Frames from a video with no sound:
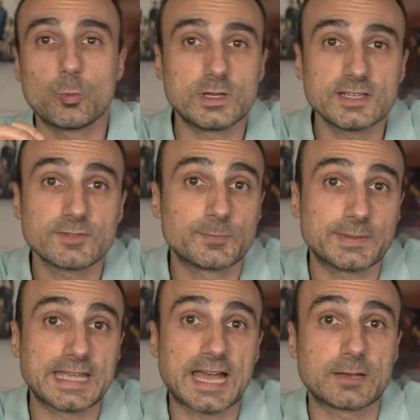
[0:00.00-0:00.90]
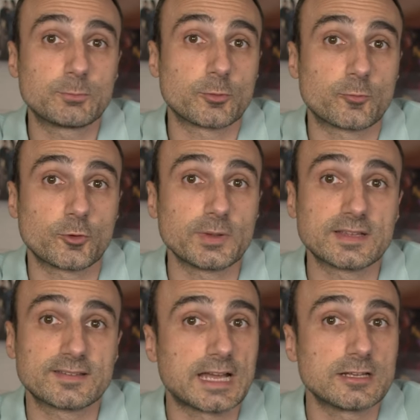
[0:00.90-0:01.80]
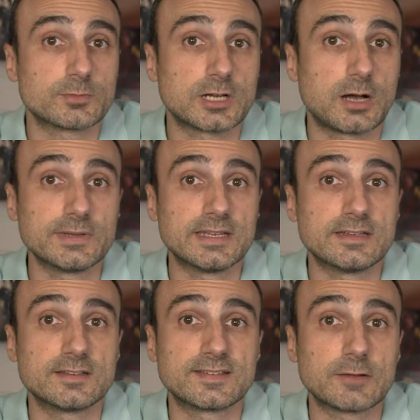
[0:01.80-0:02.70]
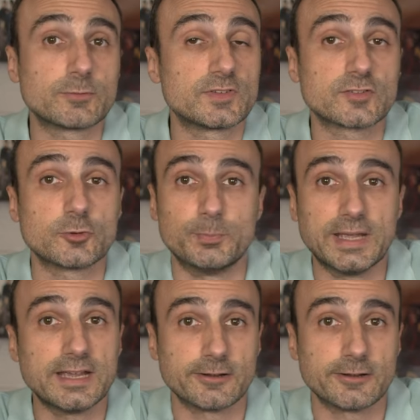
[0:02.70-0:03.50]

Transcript: Williams began performing stand-up comedy in the San Francisco Bay